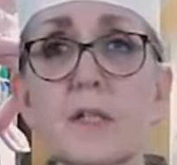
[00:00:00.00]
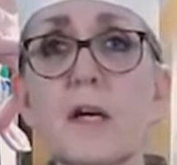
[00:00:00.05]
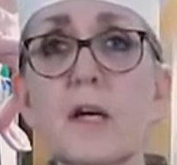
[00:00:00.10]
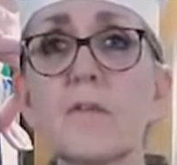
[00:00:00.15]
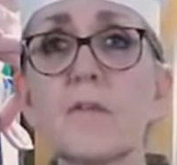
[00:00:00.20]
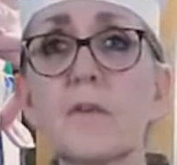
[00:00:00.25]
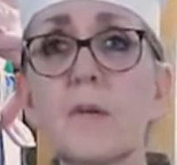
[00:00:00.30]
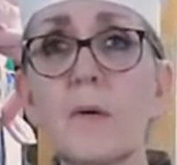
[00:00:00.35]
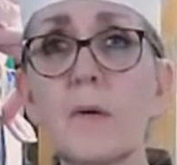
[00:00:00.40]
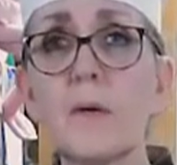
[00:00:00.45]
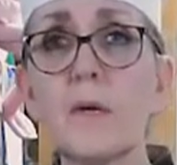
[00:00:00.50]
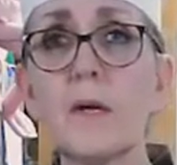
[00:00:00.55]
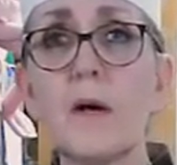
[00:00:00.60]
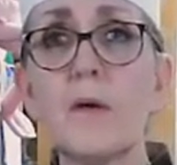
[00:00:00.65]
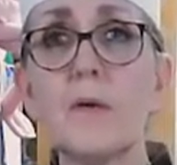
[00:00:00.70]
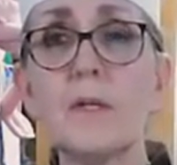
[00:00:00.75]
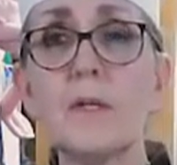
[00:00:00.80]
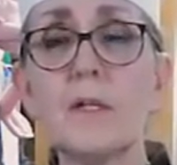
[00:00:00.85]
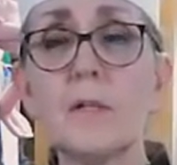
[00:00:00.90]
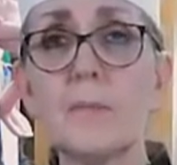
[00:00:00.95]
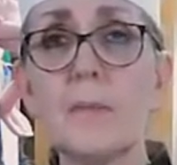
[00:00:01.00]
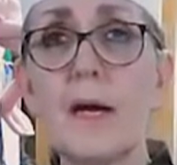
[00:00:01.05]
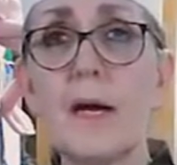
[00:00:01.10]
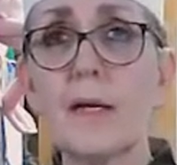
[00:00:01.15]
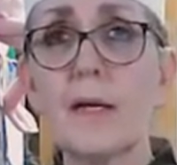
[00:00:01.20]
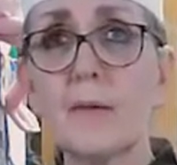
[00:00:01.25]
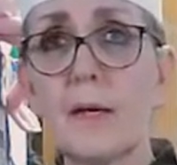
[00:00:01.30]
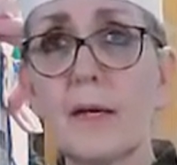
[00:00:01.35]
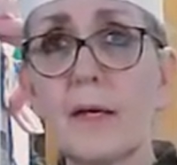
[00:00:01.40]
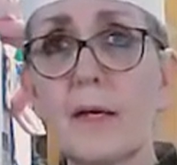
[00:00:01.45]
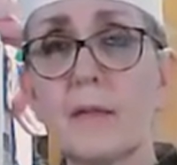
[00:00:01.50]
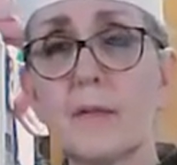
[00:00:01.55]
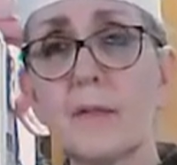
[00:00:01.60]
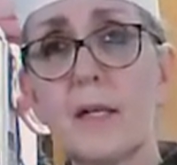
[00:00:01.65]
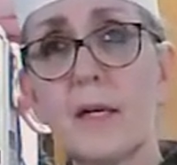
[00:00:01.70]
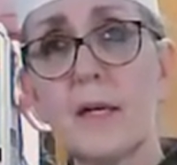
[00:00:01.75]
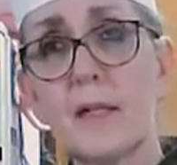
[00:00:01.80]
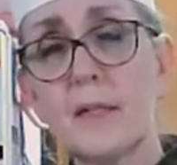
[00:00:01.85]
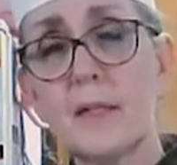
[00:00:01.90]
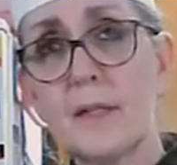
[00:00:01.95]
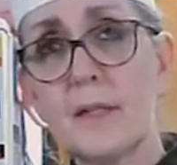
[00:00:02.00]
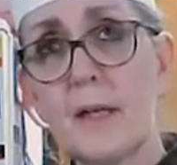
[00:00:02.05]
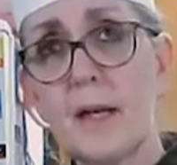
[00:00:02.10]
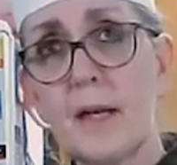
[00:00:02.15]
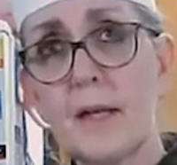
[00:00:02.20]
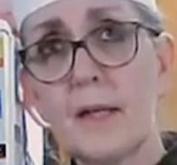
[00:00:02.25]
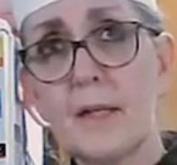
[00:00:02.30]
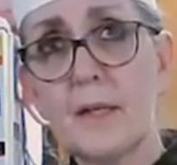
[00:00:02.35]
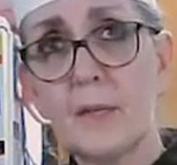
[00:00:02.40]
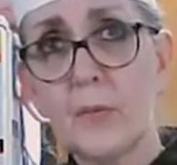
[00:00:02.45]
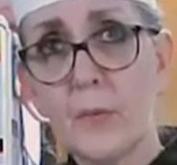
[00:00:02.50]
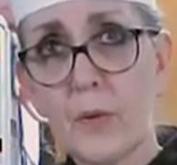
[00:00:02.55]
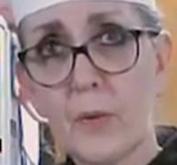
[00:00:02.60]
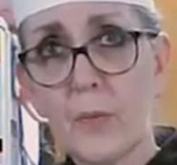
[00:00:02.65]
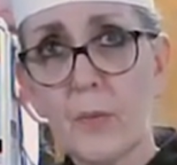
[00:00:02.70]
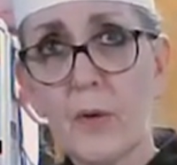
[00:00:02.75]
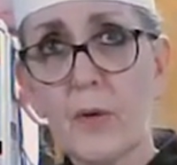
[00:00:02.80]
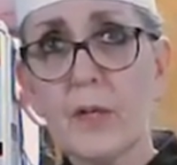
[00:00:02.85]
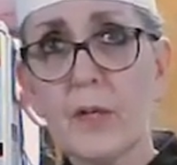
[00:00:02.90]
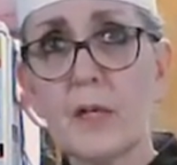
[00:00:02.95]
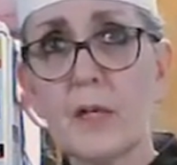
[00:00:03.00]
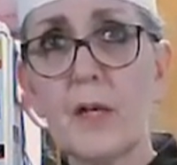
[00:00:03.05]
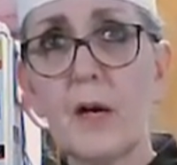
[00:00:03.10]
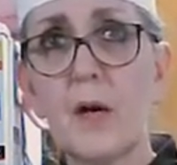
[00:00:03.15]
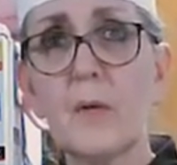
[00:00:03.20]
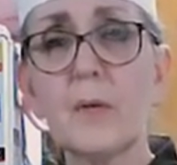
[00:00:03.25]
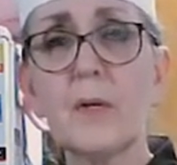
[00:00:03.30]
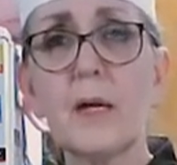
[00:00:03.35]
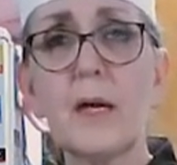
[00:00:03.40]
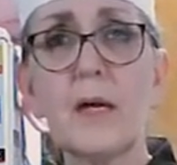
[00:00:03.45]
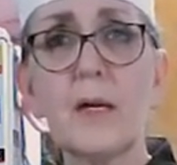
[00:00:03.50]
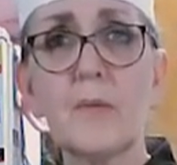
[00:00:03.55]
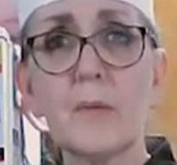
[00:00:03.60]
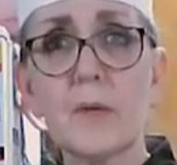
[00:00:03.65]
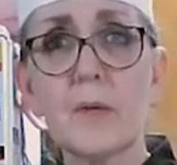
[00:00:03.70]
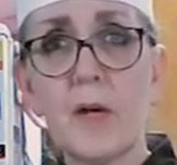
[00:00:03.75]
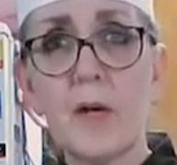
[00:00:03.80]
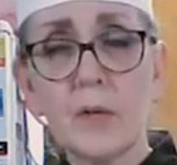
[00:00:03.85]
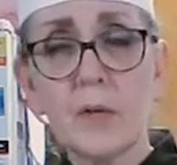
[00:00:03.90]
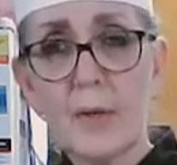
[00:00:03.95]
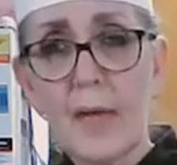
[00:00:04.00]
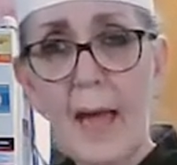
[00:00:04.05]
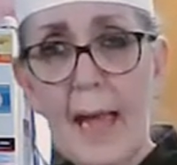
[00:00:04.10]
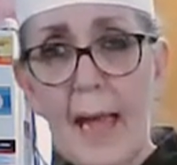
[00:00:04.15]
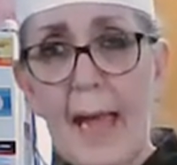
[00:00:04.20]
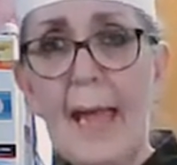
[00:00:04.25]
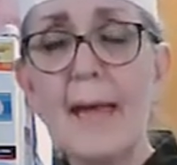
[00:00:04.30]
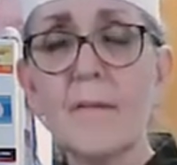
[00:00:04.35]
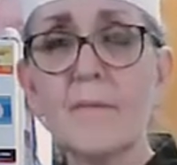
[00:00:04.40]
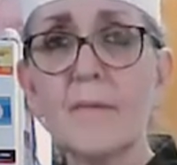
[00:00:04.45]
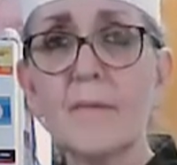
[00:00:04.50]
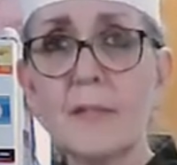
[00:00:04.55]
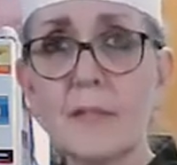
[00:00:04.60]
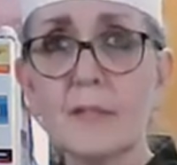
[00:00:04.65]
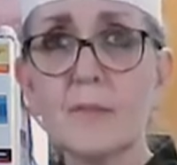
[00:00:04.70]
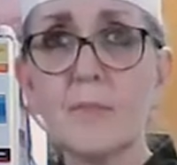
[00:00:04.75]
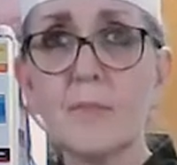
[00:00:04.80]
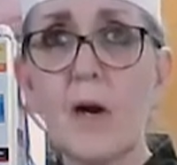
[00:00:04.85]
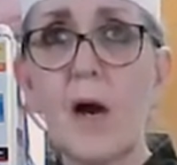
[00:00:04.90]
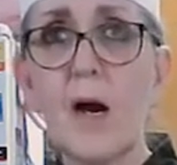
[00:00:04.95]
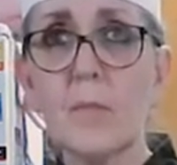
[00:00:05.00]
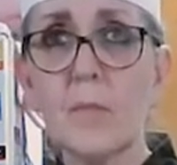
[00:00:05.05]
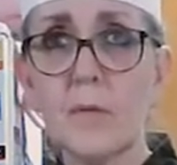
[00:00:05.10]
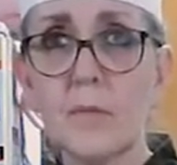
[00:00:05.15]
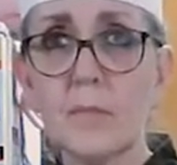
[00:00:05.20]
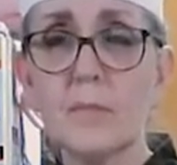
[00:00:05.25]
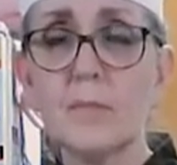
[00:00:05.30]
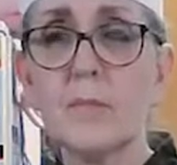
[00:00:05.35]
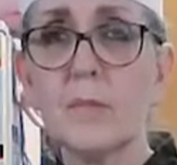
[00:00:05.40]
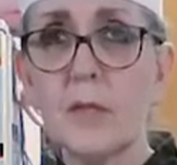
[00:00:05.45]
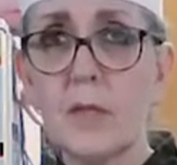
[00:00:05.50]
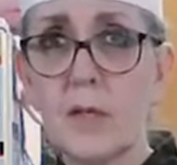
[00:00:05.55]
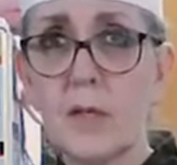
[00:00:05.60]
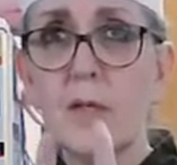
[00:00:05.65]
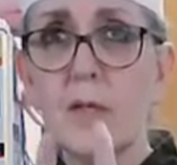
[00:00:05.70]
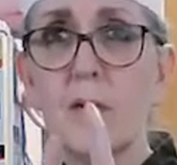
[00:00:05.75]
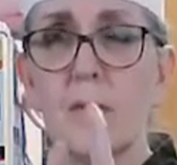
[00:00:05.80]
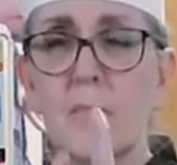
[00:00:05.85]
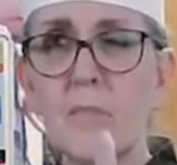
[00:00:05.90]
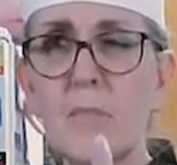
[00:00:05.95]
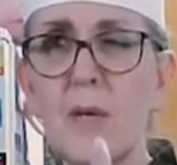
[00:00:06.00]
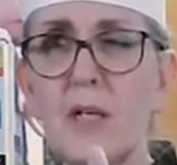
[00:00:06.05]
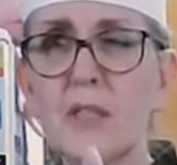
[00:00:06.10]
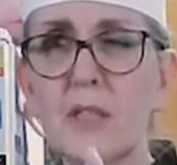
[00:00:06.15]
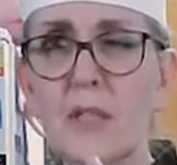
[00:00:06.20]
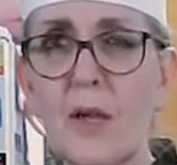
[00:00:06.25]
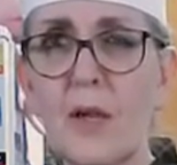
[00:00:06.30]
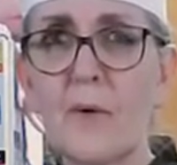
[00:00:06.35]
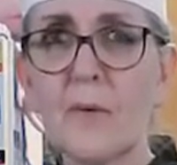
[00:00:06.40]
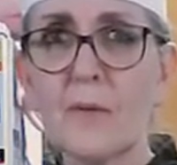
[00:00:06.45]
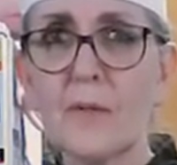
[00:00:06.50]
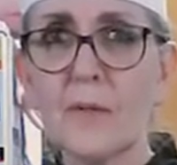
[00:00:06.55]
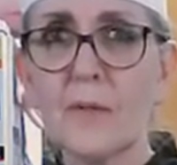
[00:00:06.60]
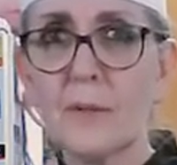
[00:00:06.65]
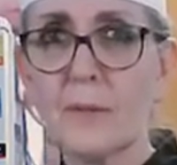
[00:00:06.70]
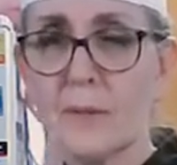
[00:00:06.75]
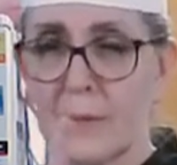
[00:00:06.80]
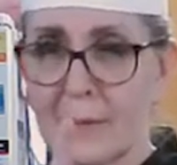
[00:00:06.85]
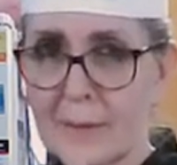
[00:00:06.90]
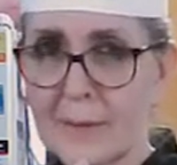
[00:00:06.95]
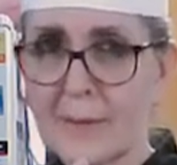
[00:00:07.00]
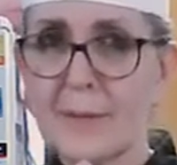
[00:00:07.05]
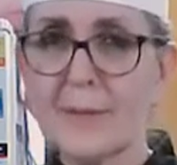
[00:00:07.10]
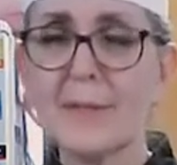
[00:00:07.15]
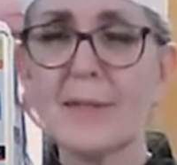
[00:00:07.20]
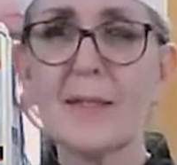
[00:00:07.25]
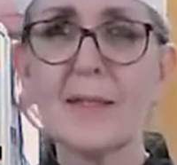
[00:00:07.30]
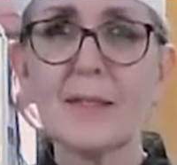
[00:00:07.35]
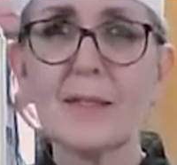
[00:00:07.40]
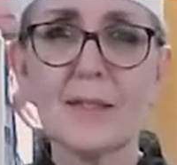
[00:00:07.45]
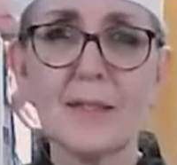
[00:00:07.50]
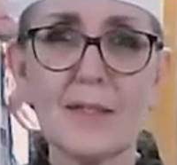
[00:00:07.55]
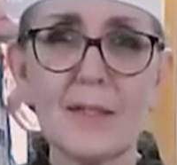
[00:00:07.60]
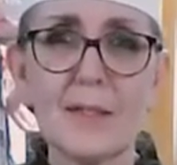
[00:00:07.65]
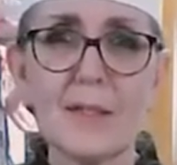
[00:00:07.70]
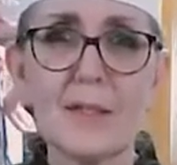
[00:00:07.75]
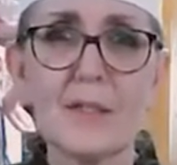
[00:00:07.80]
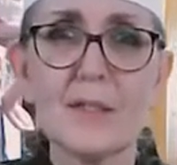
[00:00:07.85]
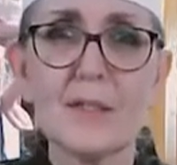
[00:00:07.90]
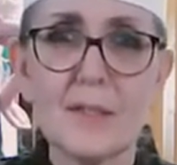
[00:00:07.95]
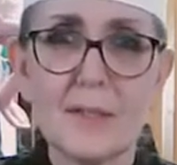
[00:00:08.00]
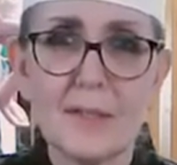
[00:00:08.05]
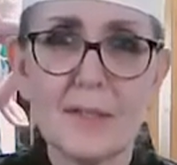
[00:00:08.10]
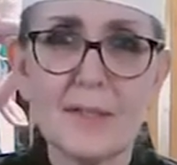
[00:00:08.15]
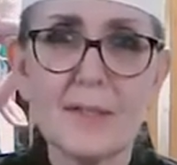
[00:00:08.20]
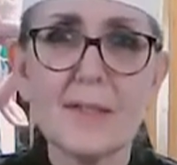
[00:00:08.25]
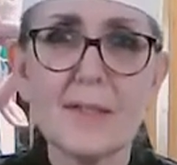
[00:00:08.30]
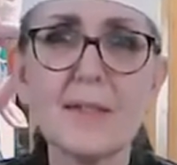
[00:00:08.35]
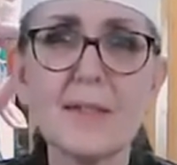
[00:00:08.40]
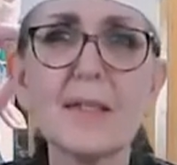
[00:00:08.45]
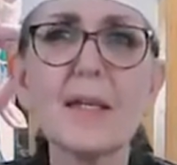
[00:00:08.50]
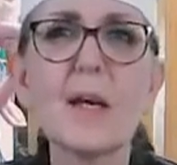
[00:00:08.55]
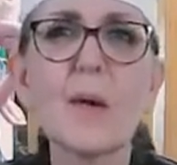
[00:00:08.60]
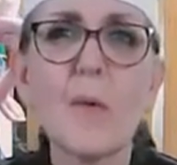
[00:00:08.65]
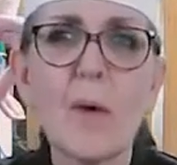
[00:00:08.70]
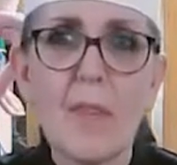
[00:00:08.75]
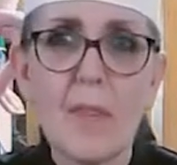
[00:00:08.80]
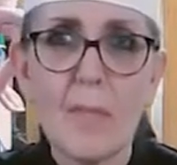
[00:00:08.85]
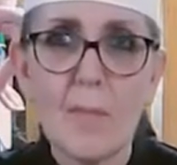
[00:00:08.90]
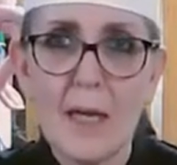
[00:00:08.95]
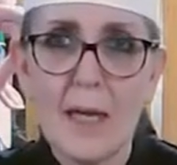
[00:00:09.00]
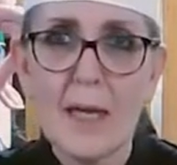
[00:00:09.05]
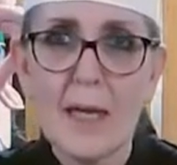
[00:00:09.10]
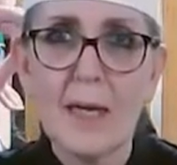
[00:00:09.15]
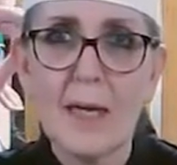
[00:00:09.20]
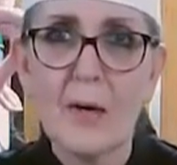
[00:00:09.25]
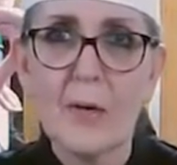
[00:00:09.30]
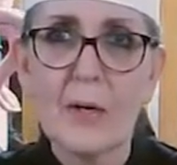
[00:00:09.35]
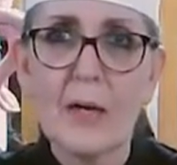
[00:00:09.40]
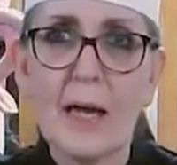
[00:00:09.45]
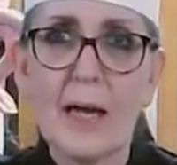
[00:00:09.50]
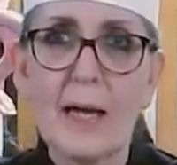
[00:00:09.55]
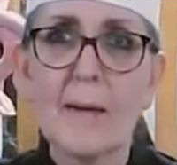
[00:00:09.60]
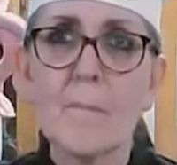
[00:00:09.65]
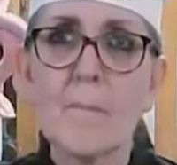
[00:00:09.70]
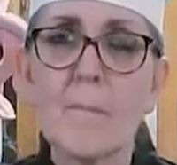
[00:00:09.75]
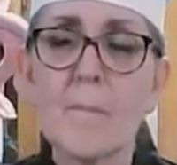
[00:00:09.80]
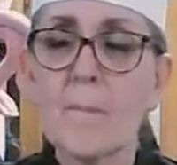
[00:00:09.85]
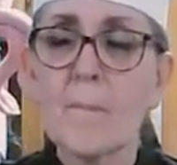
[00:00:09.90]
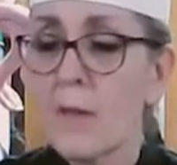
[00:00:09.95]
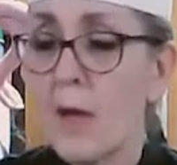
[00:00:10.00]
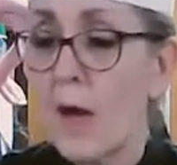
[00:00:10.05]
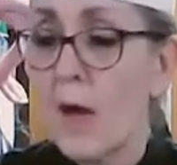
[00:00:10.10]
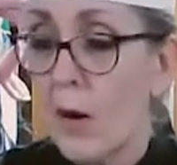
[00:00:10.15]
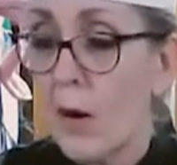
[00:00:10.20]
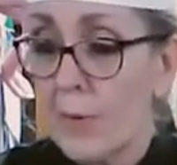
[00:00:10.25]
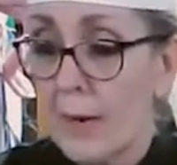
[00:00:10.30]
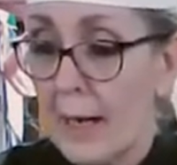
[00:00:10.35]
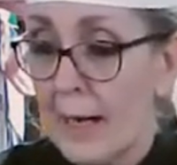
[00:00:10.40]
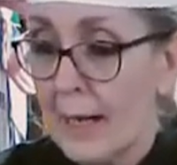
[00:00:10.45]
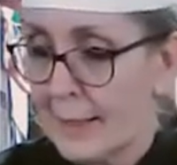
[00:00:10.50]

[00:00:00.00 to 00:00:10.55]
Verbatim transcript: going on in the background that we're working on, and we're not going to have this problem much longer. Just stick with me, okay? All right.